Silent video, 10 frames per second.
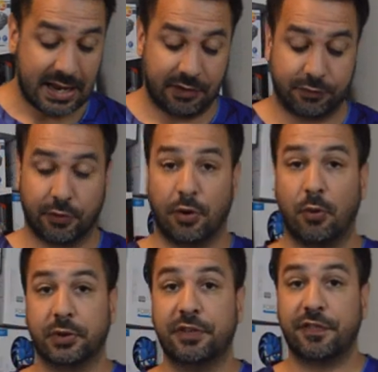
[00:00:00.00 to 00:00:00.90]
And for
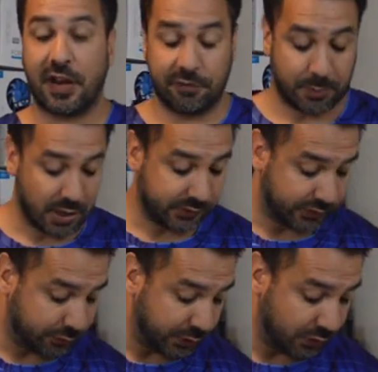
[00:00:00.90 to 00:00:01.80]
only five
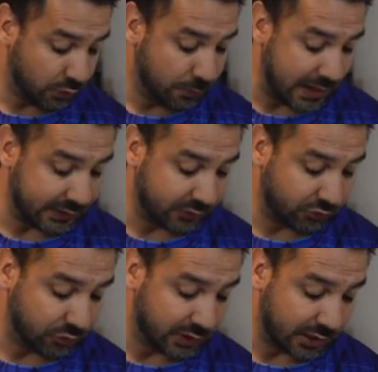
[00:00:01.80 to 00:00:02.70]
bucks, if we do
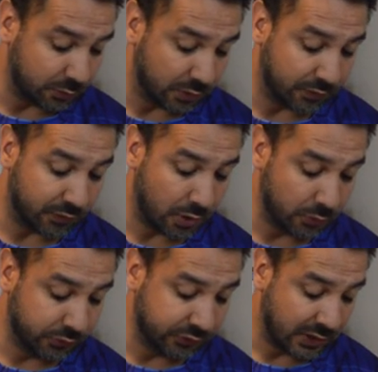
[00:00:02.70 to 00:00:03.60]
manage to get one of
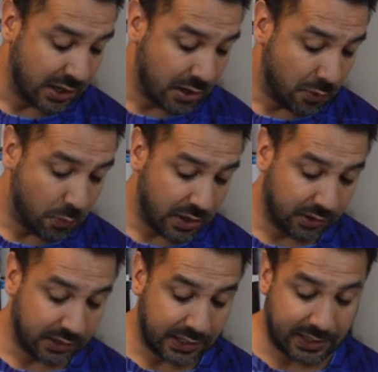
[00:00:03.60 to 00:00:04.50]
those,
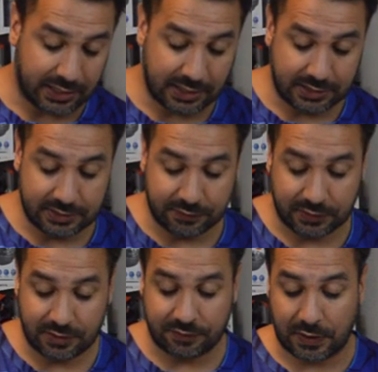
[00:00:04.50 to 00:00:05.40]
well, uh,
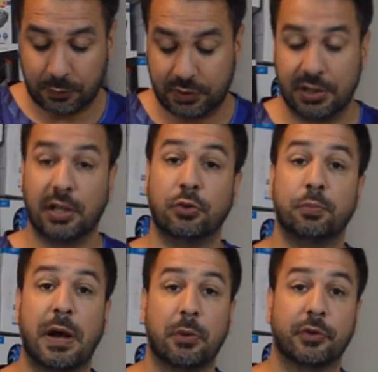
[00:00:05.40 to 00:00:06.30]
even if I would need a
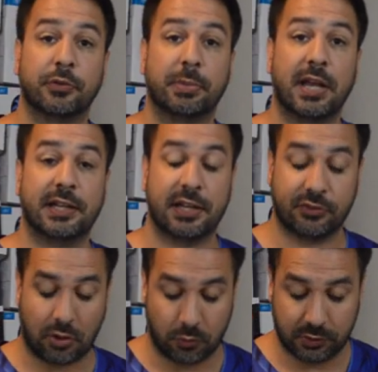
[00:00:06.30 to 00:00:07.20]
new power supply,
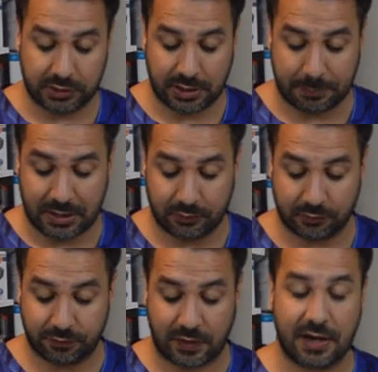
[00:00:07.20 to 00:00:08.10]
that's only
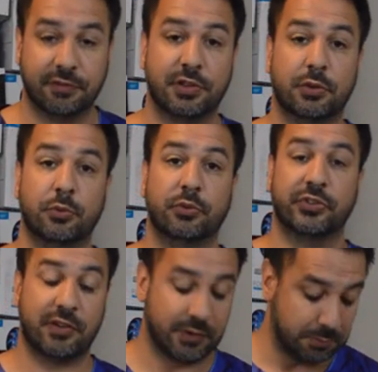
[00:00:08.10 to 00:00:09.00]
about five to
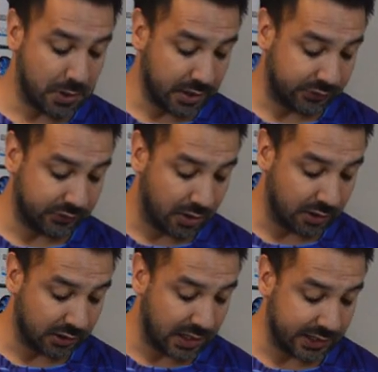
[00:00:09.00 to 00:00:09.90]
seven bucks
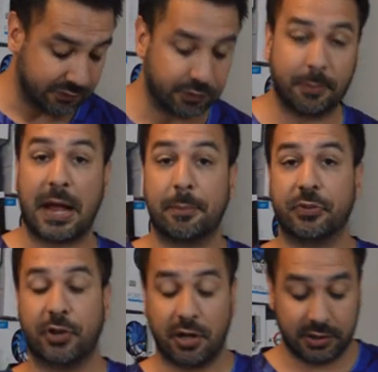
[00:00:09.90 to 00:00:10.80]
online from
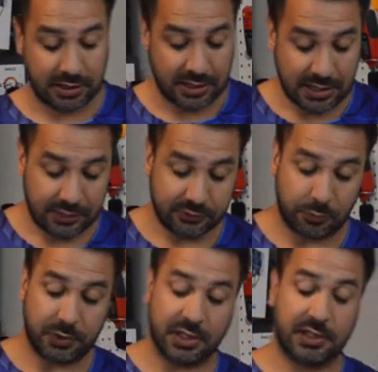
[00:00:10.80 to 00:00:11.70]
Amazon.
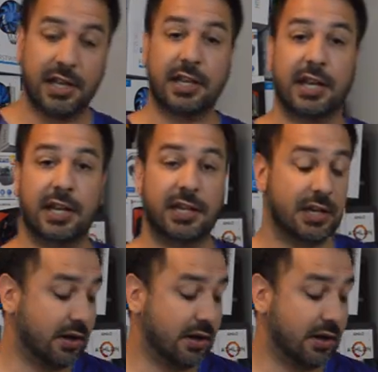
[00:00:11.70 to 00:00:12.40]
So we can get a